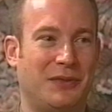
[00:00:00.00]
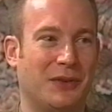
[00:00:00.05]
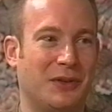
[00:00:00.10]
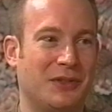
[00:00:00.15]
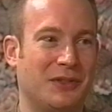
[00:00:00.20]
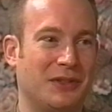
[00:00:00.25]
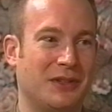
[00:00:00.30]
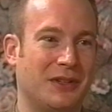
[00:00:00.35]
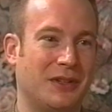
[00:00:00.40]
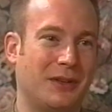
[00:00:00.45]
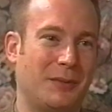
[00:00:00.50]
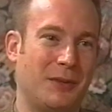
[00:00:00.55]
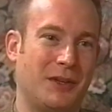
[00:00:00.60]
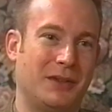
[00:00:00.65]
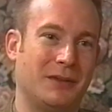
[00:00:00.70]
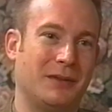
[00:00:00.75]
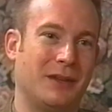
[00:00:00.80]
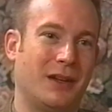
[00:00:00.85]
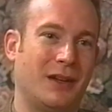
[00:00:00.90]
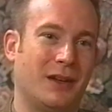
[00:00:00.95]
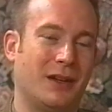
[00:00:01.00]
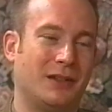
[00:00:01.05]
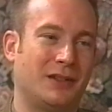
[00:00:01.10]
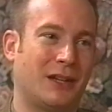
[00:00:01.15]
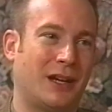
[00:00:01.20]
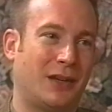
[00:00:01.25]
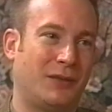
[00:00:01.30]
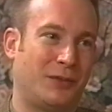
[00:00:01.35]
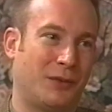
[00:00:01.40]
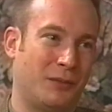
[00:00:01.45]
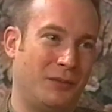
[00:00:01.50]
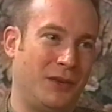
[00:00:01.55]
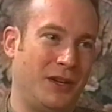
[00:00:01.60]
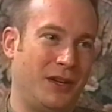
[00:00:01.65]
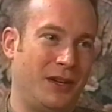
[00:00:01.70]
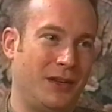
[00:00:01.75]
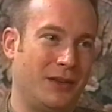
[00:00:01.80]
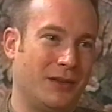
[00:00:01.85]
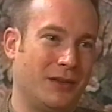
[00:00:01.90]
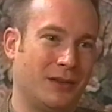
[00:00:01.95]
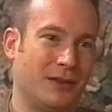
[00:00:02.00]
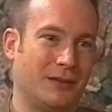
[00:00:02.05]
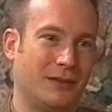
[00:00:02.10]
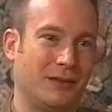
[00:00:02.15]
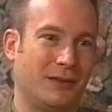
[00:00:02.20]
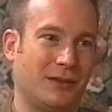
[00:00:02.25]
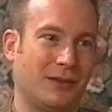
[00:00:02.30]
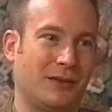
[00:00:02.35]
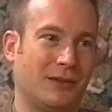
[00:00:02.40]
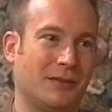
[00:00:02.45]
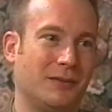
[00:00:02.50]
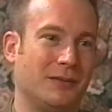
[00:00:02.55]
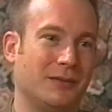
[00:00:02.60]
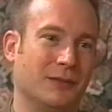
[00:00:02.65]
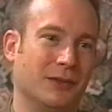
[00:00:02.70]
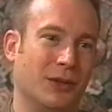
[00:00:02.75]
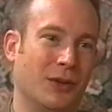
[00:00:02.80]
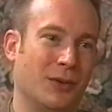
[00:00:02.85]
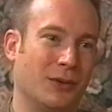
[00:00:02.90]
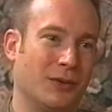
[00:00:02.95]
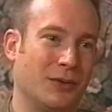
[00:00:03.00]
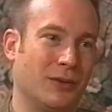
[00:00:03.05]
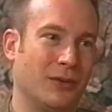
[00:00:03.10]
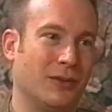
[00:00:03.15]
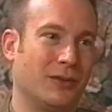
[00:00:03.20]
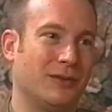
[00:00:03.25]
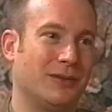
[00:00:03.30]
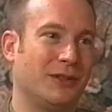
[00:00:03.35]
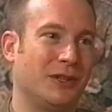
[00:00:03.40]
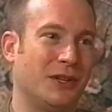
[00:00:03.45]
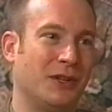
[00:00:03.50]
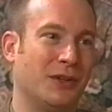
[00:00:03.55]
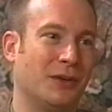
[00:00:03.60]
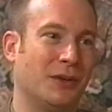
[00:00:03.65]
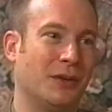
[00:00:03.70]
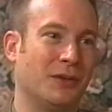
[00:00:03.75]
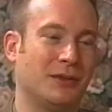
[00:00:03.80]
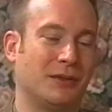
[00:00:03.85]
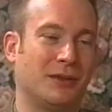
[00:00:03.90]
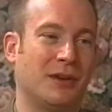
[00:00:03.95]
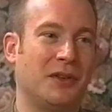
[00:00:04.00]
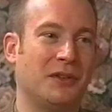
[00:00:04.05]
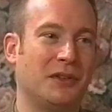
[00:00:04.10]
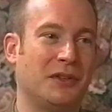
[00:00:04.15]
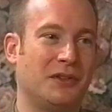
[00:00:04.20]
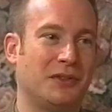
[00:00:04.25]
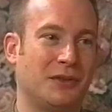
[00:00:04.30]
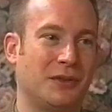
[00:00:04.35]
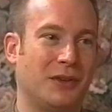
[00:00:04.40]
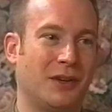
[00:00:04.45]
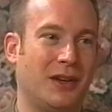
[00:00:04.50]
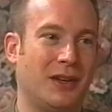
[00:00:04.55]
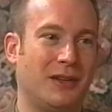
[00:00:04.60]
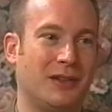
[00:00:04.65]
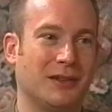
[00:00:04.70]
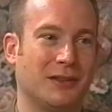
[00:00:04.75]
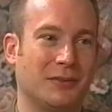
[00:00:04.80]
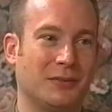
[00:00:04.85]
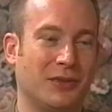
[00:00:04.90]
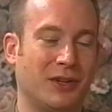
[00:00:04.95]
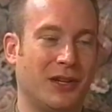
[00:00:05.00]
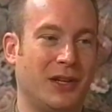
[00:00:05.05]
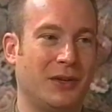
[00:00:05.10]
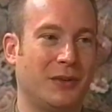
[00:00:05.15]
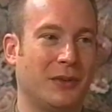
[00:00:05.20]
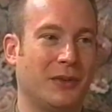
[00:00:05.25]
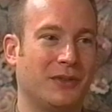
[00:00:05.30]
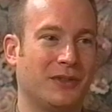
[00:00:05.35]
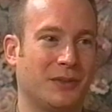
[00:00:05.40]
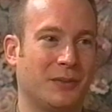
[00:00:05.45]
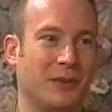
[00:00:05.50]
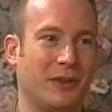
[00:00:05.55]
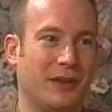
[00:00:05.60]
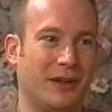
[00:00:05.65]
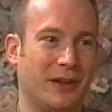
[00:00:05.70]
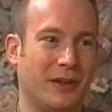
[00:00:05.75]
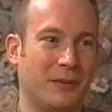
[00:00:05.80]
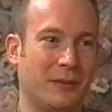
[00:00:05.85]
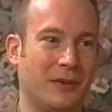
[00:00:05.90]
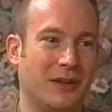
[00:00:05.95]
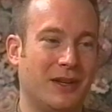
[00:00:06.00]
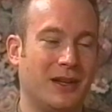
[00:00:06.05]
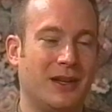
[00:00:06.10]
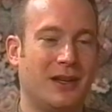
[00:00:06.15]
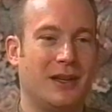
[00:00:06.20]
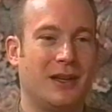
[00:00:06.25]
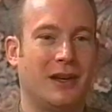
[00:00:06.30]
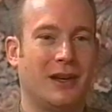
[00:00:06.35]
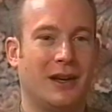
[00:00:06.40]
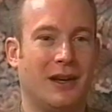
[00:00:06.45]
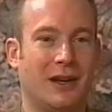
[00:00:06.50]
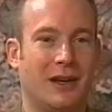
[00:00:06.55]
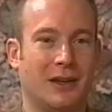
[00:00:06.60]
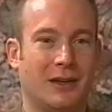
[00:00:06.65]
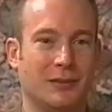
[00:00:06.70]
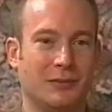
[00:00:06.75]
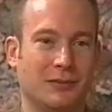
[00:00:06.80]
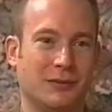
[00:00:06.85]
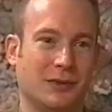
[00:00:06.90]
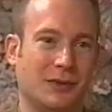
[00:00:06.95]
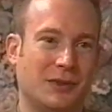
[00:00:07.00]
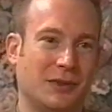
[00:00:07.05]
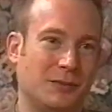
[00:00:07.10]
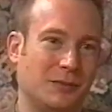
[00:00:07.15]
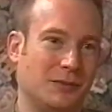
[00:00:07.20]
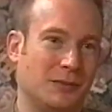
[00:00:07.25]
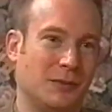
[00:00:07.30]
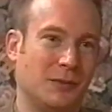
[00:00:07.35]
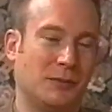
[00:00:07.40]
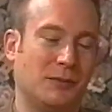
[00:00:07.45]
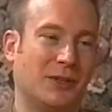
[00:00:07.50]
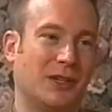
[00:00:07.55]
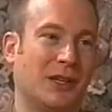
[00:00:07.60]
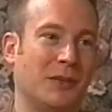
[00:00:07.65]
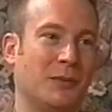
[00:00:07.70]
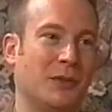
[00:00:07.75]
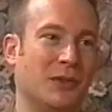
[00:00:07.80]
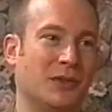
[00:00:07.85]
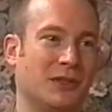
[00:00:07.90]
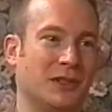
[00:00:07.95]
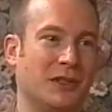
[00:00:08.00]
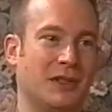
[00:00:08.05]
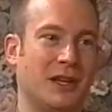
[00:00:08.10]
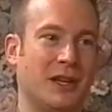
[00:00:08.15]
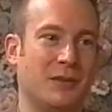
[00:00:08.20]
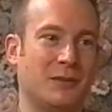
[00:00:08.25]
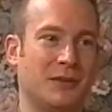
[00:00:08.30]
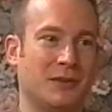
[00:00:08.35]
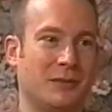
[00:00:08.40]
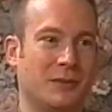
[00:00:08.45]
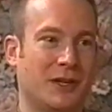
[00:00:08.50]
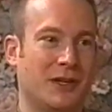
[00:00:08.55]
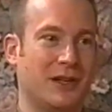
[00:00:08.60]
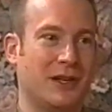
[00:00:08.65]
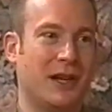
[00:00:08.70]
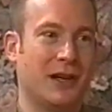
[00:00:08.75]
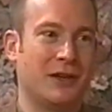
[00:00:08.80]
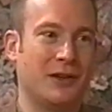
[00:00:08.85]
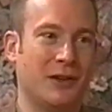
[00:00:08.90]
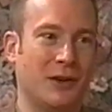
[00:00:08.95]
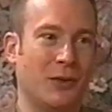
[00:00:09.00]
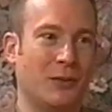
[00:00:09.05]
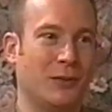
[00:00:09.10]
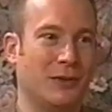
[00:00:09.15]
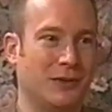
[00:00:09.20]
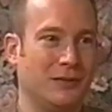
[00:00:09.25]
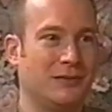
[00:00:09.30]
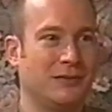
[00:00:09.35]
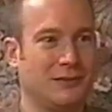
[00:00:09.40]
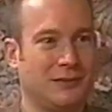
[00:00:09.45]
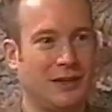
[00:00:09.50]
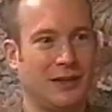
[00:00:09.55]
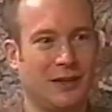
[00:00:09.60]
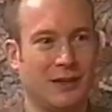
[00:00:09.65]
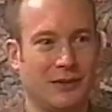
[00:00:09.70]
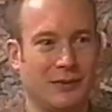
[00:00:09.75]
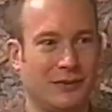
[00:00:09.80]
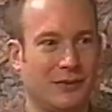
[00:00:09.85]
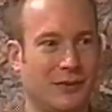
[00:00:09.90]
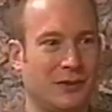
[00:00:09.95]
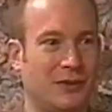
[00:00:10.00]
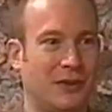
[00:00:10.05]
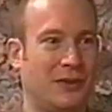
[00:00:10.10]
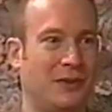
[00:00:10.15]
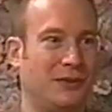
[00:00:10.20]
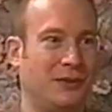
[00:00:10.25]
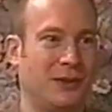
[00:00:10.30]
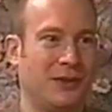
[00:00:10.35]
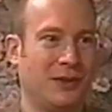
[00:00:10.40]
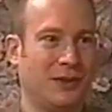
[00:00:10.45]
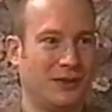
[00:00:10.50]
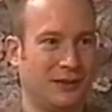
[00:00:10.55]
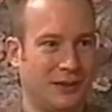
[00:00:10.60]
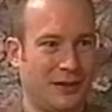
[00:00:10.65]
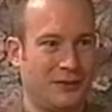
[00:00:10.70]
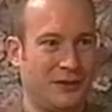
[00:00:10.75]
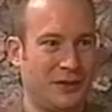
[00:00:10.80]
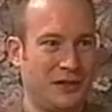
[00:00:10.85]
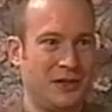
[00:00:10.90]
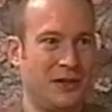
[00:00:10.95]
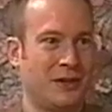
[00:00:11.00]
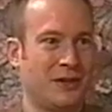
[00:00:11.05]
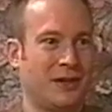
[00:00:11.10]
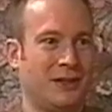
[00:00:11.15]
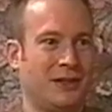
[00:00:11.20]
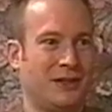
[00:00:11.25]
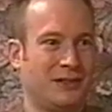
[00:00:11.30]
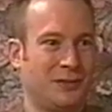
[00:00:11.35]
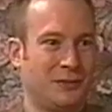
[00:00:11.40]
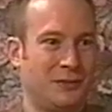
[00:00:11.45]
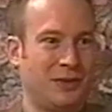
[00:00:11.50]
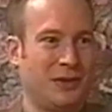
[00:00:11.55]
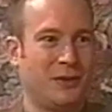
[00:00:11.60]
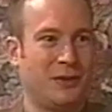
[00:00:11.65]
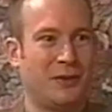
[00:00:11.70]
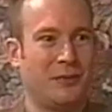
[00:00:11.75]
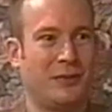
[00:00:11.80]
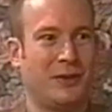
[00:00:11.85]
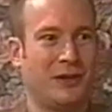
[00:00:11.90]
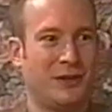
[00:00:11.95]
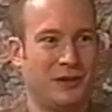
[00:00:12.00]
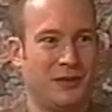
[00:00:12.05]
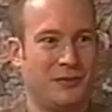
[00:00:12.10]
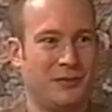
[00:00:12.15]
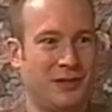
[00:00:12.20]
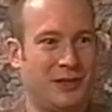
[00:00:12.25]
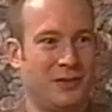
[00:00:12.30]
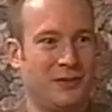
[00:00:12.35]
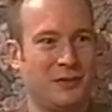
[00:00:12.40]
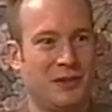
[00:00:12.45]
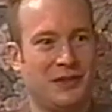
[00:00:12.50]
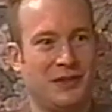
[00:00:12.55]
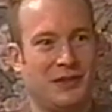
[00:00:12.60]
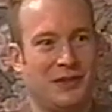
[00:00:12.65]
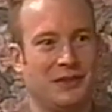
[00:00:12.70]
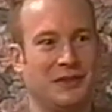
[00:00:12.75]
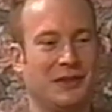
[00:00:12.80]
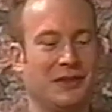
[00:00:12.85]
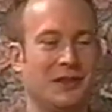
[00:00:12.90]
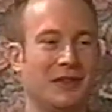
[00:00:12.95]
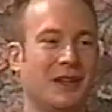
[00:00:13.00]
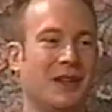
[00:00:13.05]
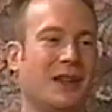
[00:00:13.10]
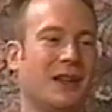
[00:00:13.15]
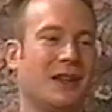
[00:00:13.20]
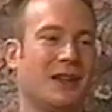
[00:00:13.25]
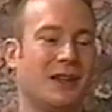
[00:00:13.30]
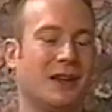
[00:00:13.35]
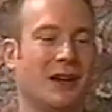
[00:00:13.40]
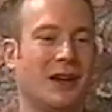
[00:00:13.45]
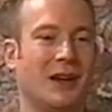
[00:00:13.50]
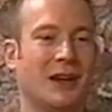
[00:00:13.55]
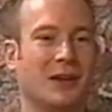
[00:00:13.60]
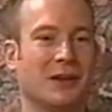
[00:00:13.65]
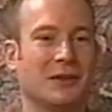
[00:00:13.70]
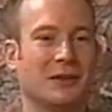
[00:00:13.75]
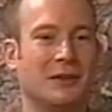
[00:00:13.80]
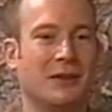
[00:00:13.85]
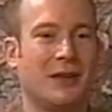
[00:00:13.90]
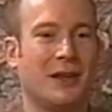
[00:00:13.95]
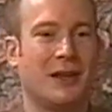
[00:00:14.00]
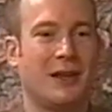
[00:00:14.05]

fortunate. I mean, aside from meeting the the local heroes around Detroit and playing with some of them, uh, which were probably mostly names you might not know, but you know, was a thrill. Every year I'd get to play with better and better uh -huh. musicians. Uh,